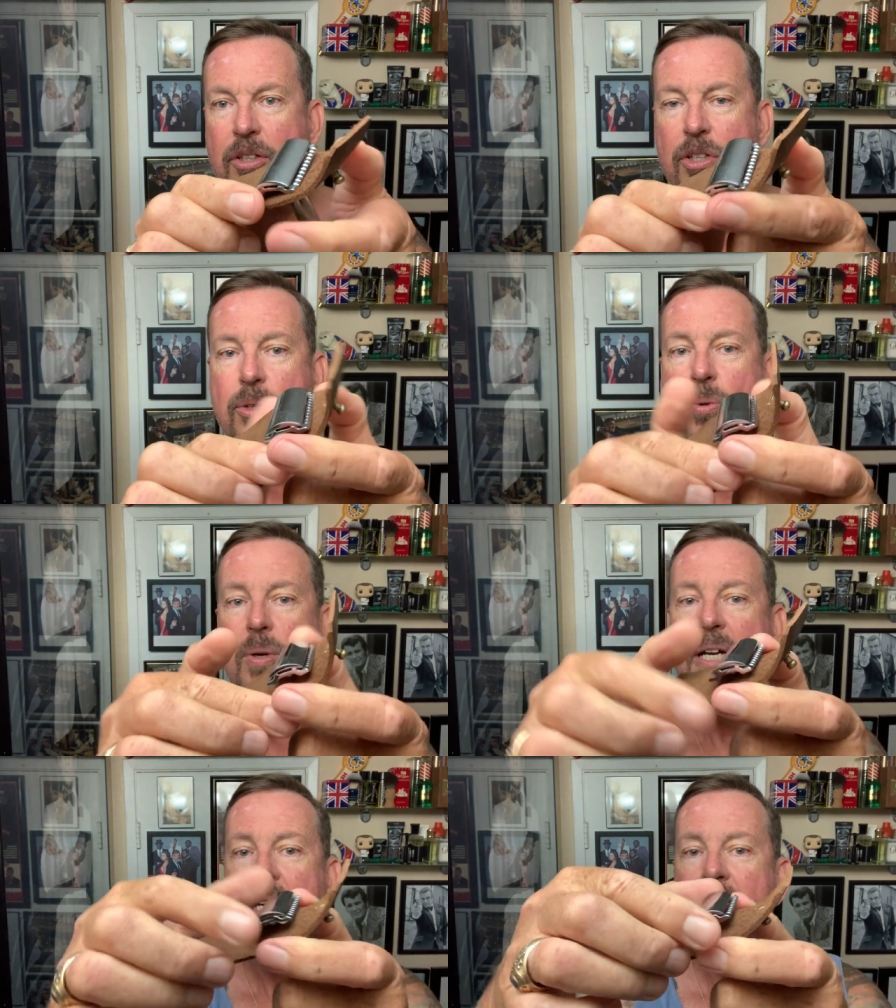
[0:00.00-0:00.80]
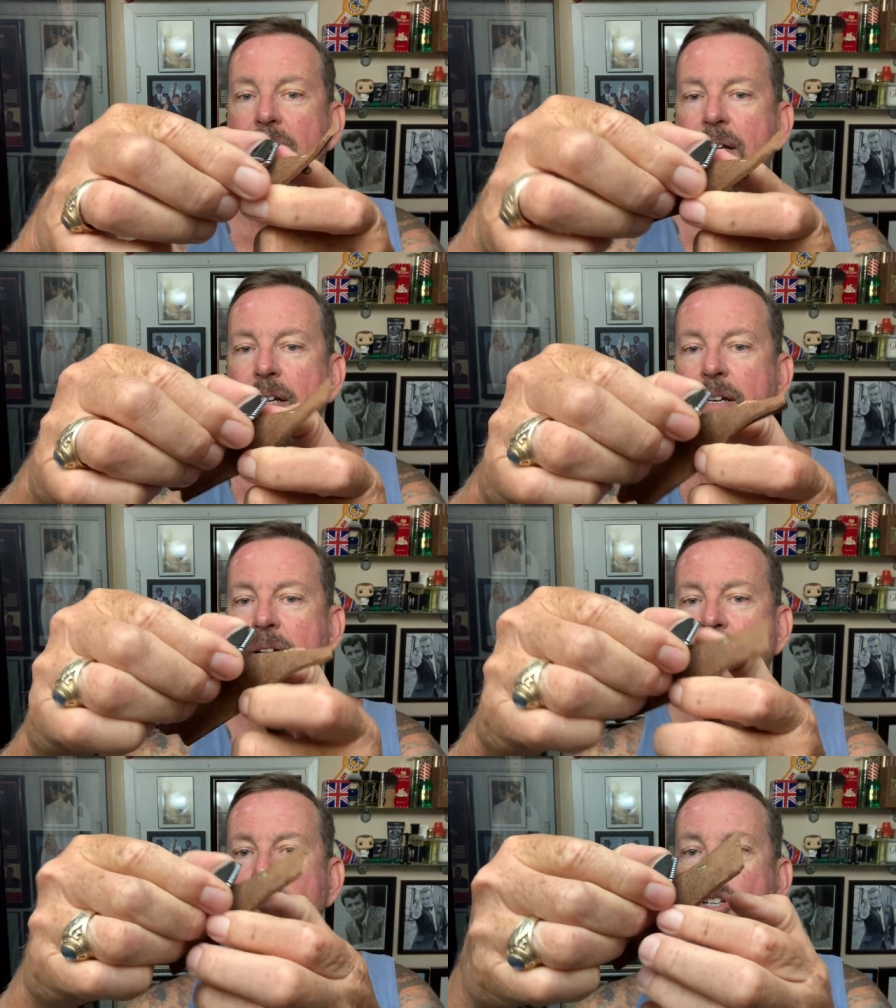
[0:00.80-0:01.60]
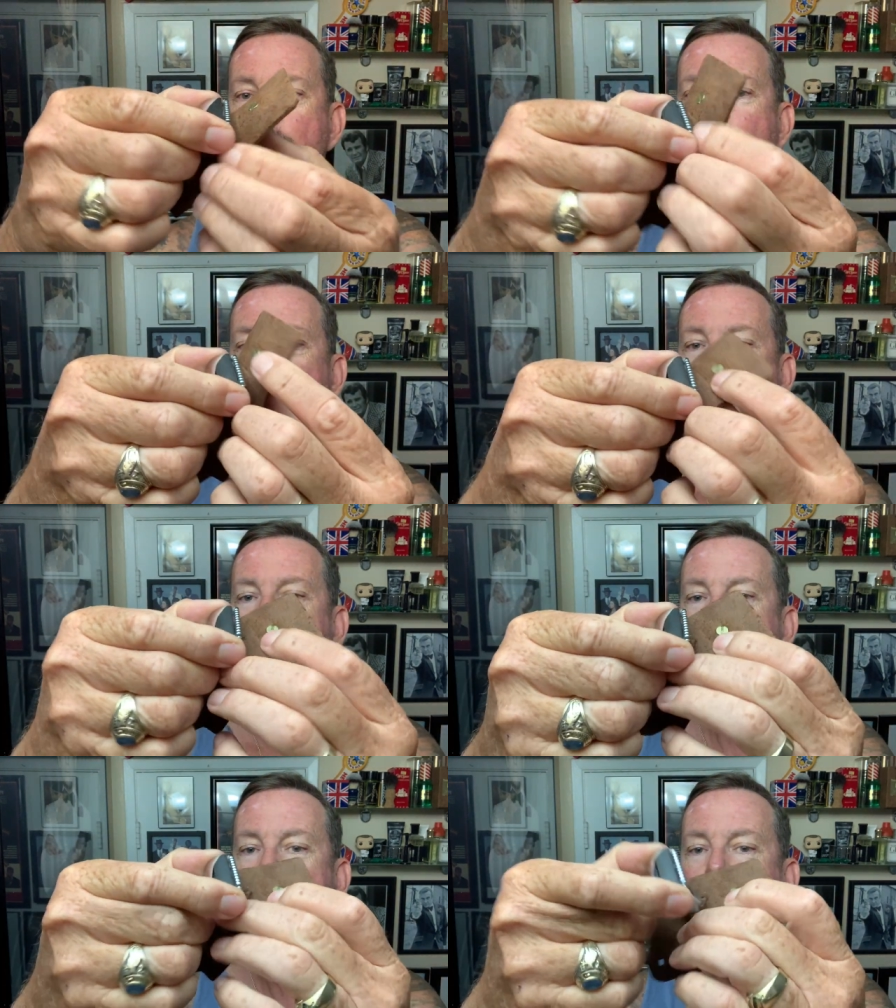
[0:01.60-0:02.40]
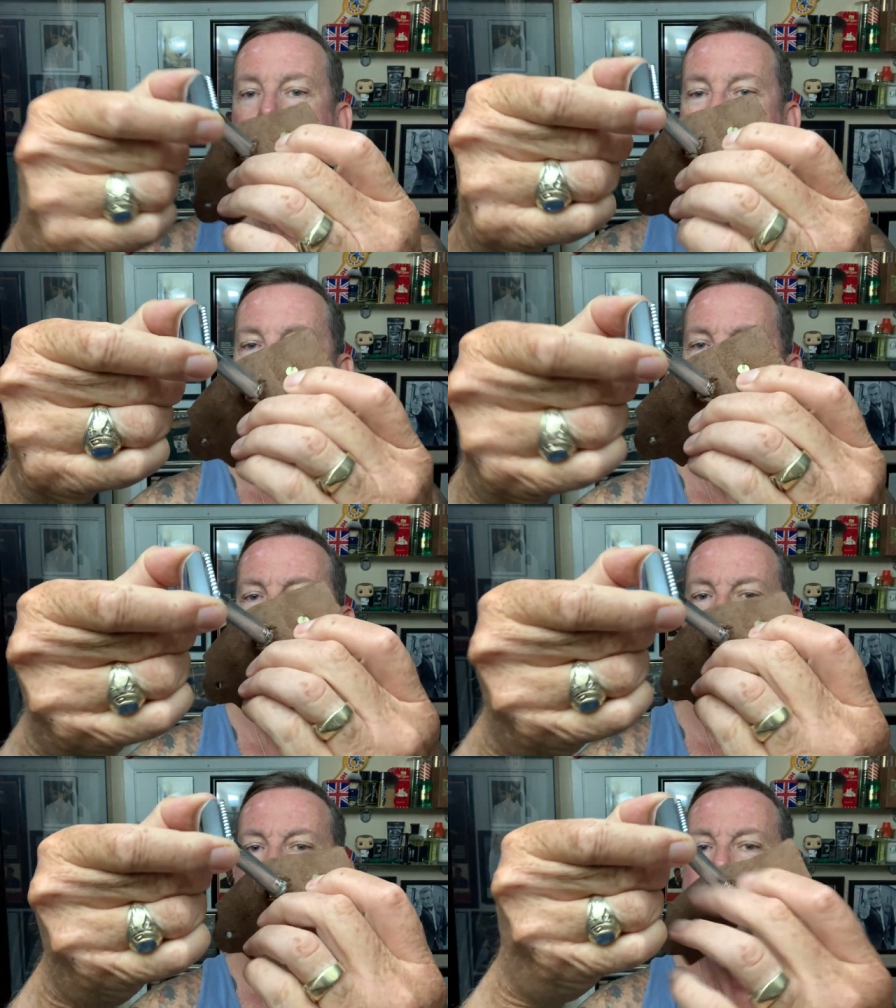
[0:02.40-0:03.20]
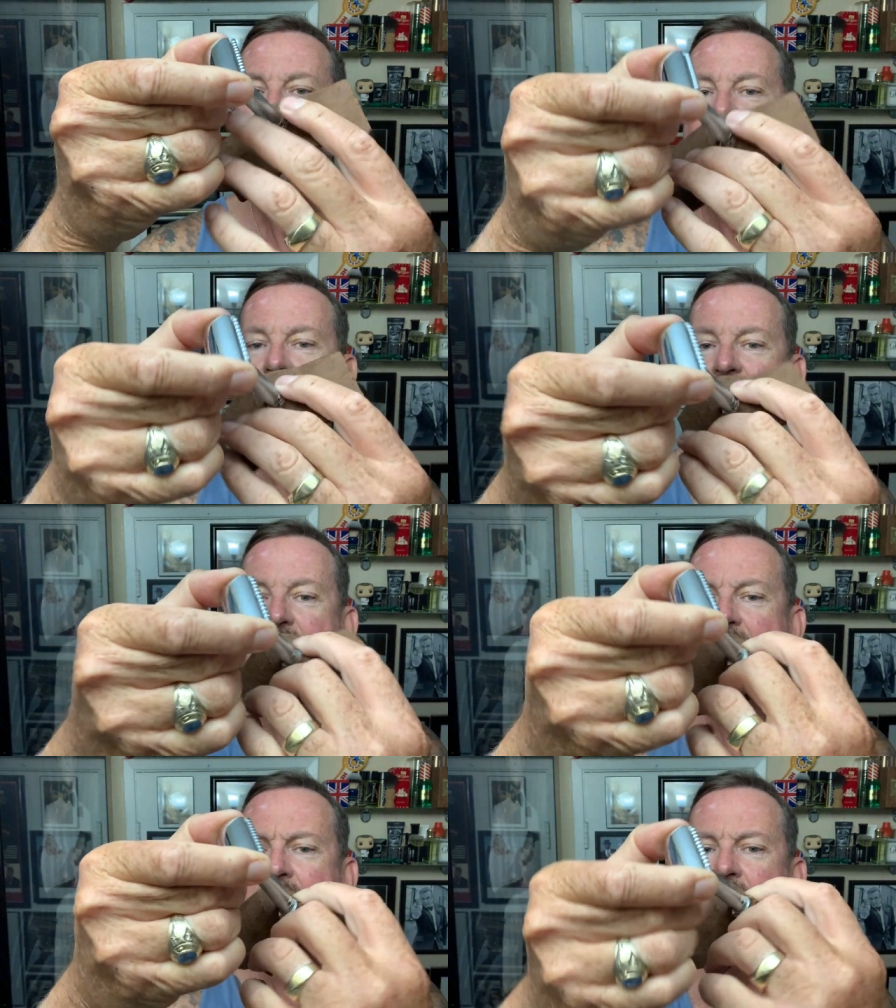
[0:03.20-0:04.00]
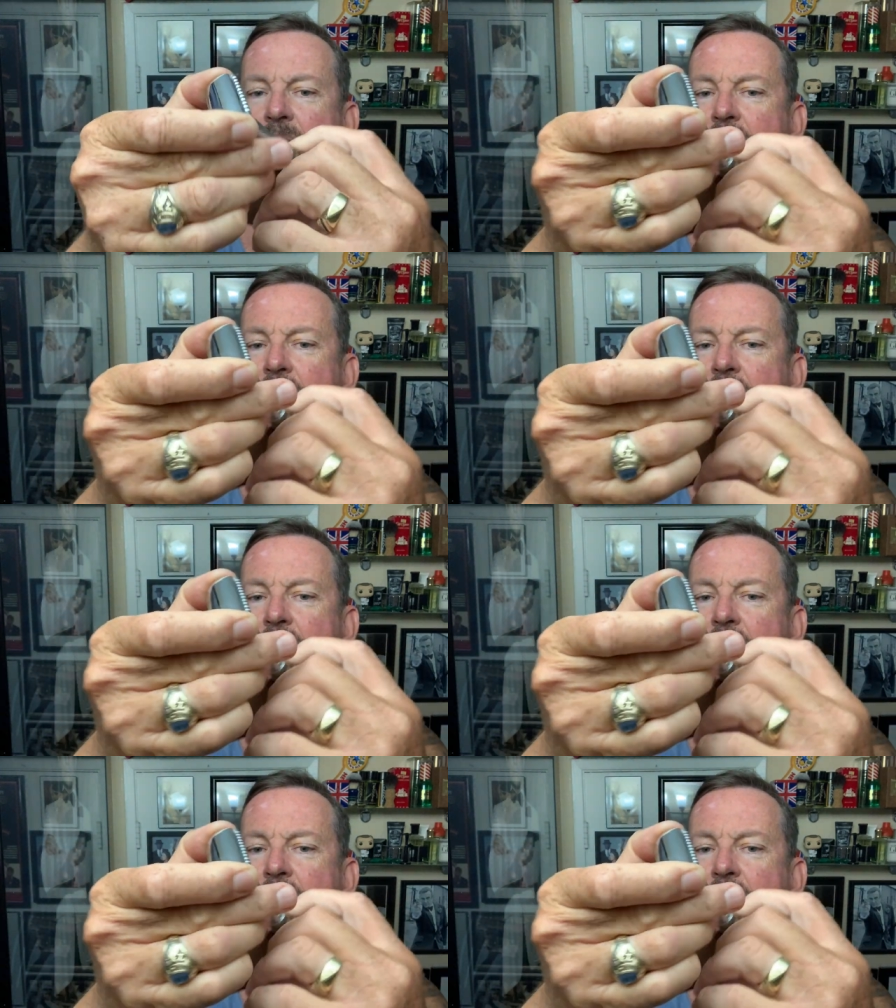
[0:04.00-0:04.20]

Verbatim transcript: You uh, just pull out the razor just like that.